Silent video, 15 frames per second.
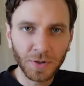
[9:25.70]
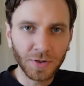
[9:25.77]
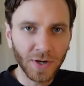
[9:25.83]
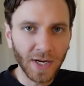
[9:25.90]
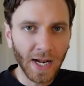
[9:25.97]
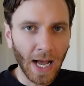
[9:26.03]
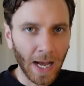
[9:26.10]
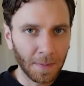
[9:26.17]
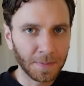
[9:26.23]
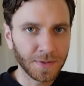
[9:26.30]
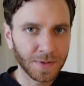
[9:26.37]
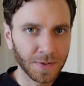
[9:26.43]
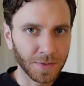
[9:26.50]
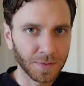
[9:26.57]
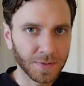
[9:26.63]
great app
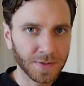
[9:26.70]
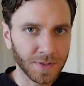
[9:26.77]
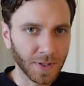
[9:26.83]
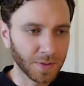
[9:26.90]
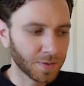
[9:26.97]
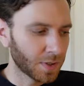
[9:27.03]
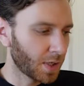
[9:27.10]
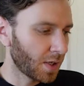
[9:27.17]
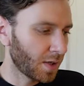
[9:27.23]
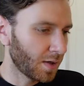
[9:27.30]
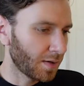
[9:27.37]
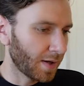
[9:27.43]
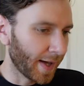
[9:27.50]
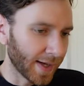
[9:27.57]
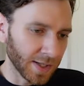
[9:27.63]
too, so
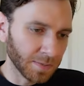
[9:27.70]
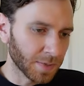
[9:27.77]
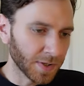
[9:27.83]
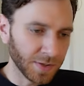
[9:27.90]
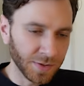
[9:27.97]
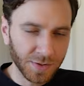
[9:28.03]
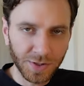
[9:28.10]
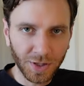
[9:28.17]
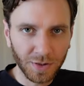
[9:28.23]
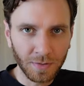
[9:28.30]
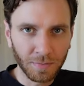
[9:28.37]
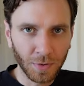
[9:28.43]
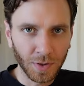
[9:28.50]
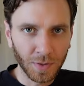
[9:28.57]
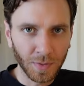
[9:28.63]
anybody you share the
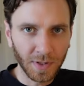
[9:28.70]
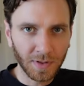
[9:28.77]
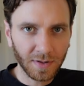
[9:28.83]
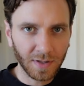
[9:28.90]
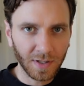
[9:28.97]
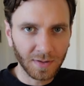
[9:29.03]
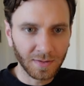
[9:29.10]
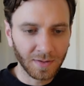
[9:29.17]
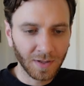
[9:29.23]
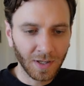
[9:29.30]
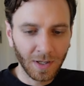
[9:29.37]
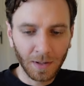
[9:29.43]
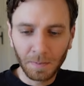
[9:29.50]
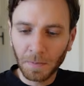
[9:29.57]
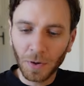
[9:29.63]
board with can
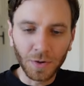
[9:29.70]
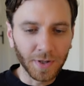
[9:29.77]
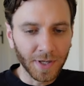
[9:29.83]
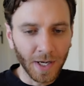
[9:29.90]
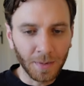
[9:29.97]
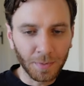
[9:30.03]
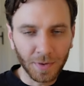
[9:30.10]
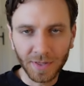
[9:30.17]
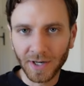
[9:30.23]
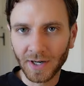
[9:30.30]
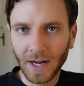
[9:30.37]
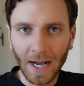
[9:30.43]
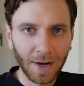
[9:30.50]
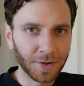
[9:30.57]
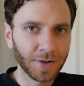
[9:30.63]
pull it up when they're
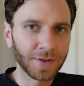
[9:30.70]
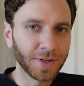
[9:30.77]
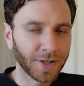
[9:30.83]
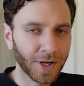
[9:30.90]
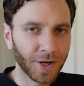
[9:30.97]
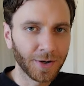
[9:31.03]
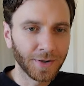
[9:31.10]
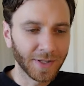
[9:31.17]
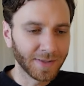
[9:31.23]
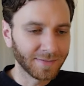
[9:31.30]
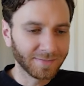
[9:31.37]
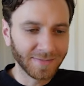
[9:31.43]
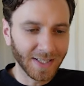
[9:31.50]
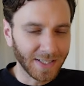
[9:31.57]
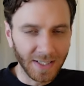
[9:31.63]
out on the go
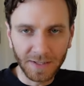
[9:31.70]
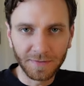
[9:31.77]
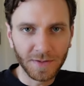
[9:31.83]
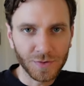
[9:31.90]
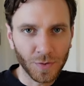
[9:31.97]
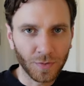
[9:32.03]
and they need a visual